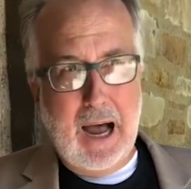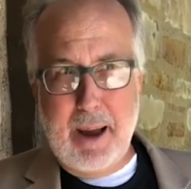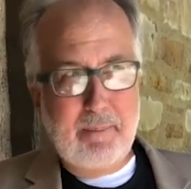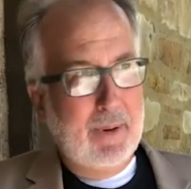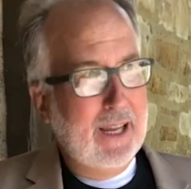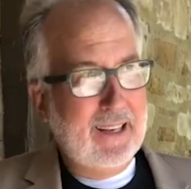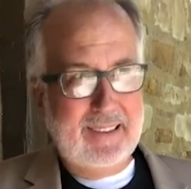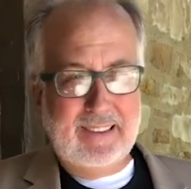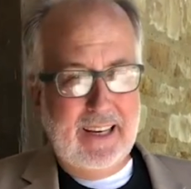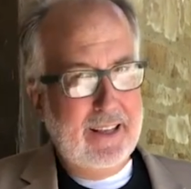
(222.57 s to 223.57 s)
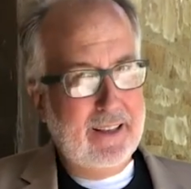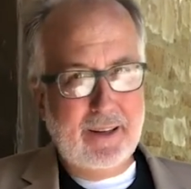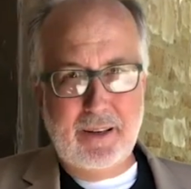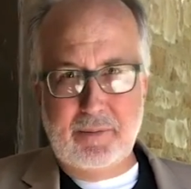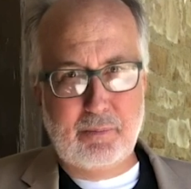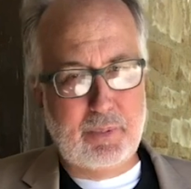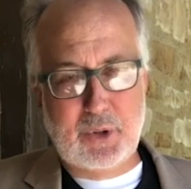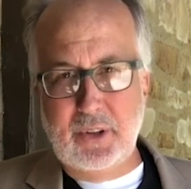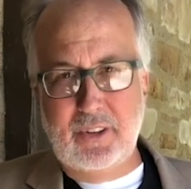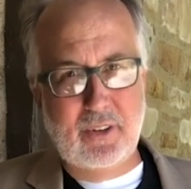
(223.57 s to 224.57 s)
I'm gonna say that
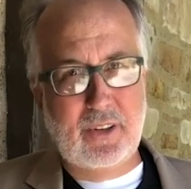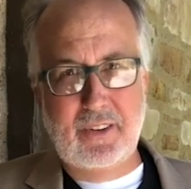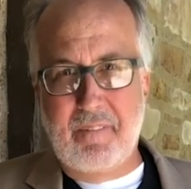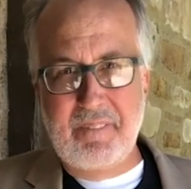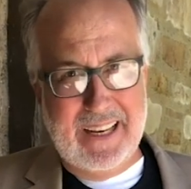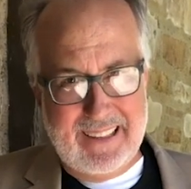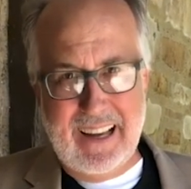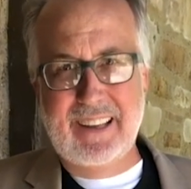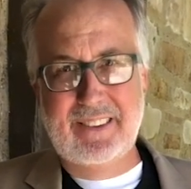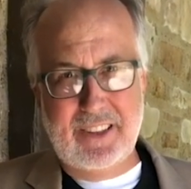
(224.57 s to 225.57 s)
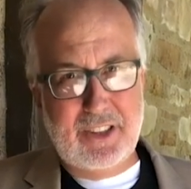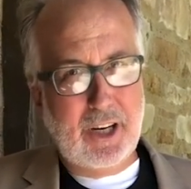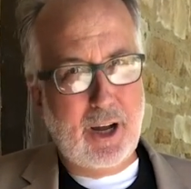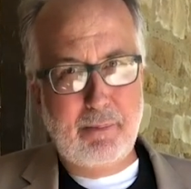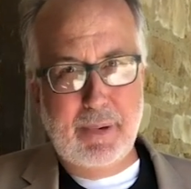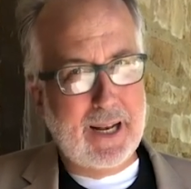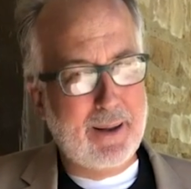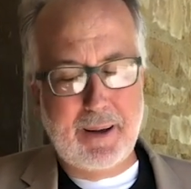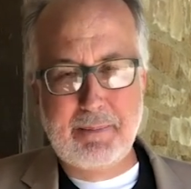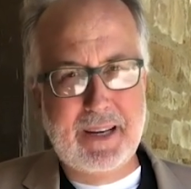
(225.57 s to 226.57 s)
Patrizio does a fantastic job, but
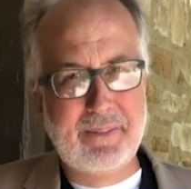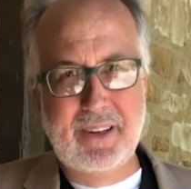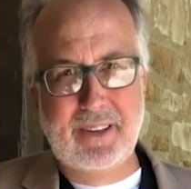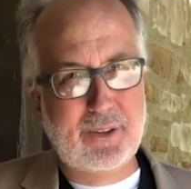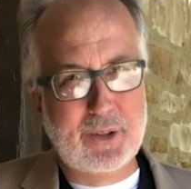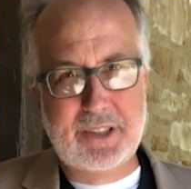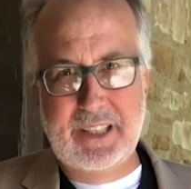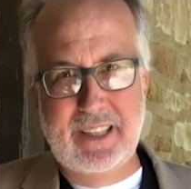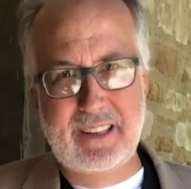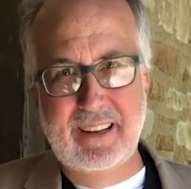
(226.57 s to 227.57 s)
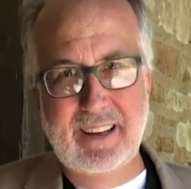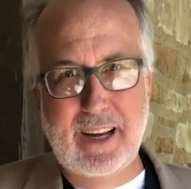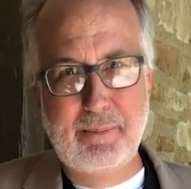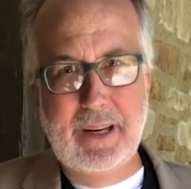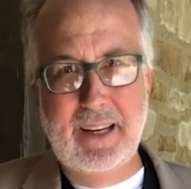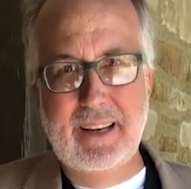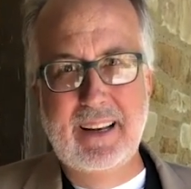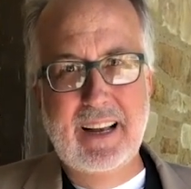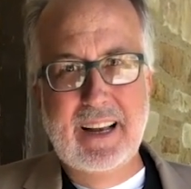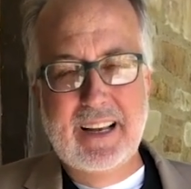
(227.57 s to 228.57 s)
I'm giving it to Christine. I mean,
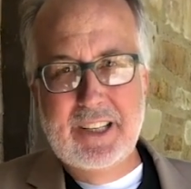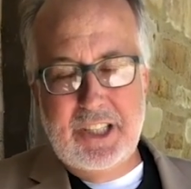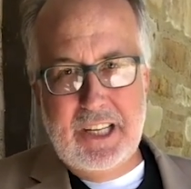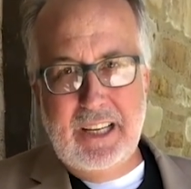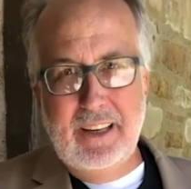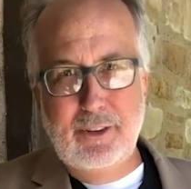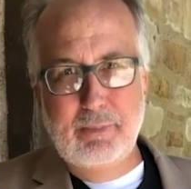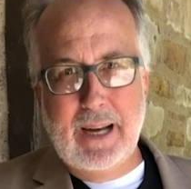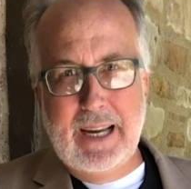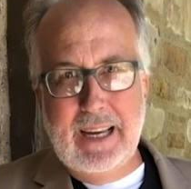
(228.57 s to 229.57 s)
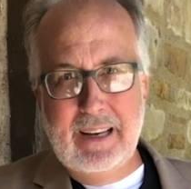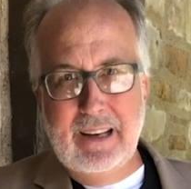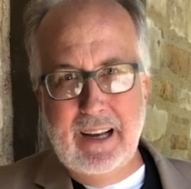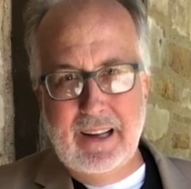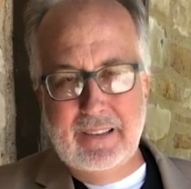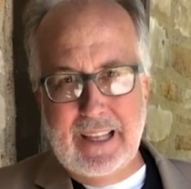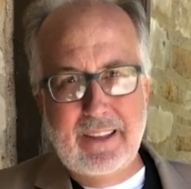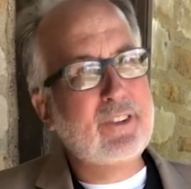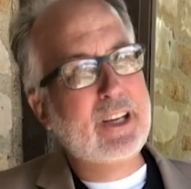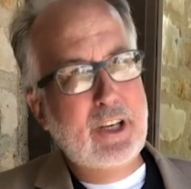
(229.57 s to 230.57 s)
she is my
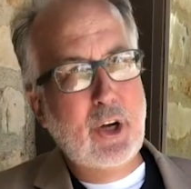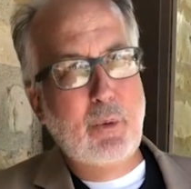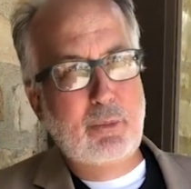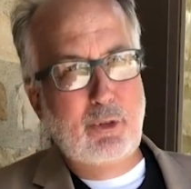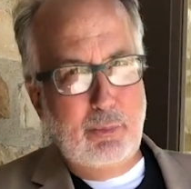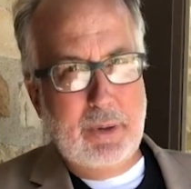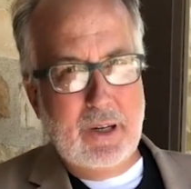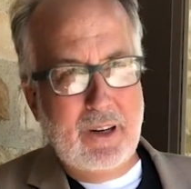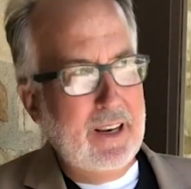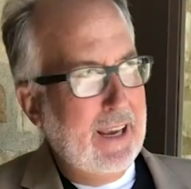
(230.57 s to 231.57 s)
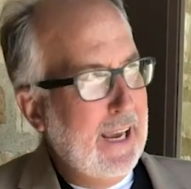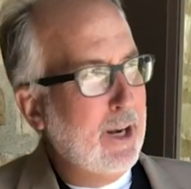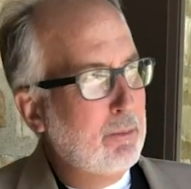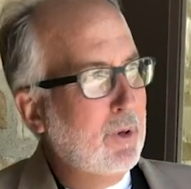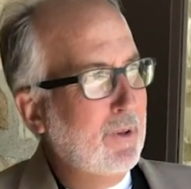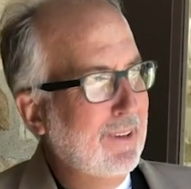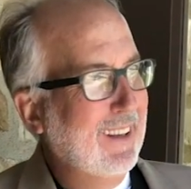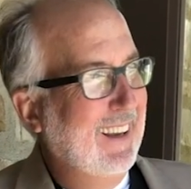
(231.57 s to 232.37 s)
Leslie Knope spirit animal.